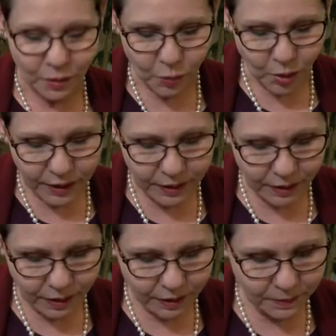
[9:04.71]
One,
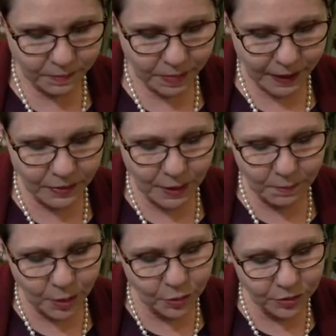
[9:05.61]
and they're
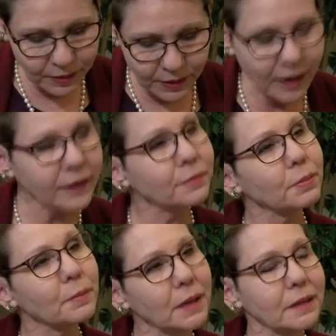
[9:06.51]
both not of
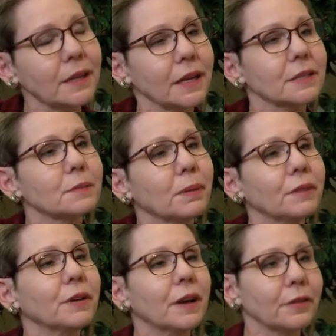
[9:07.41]
Prometheus, but
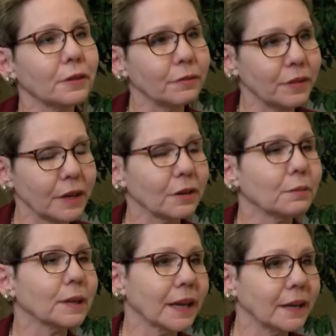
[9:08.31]
of another figure,
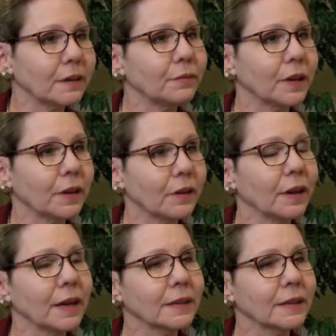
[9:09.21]
related figure,